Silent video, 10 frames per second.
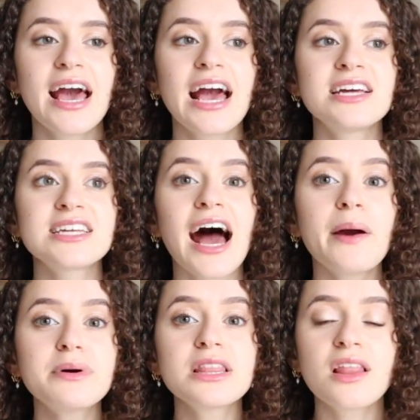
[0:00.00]
And
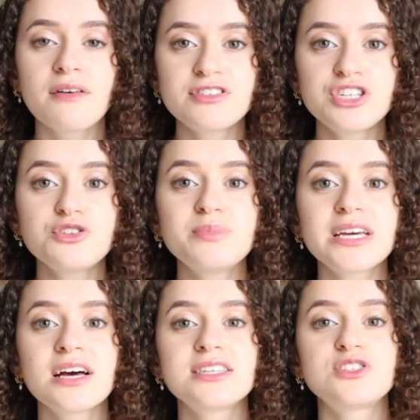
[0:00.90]
I would love to,
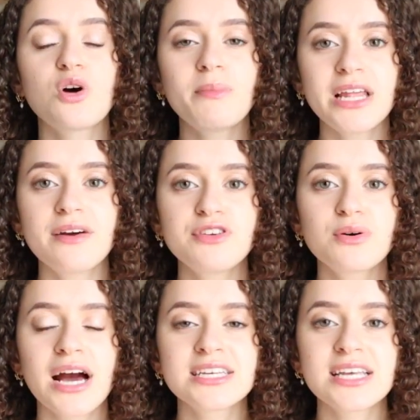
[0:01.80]
because so many of you
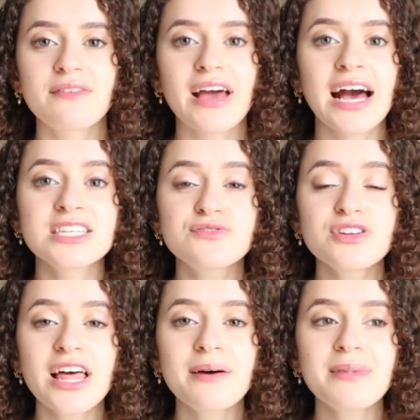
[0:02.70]
guys have asked
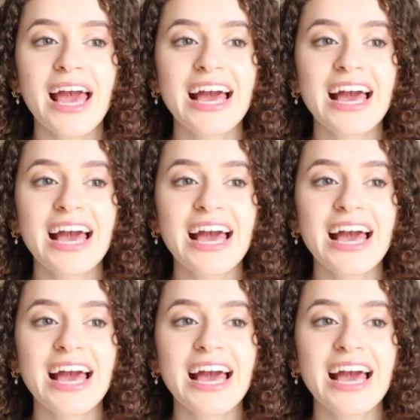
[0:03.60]
for them,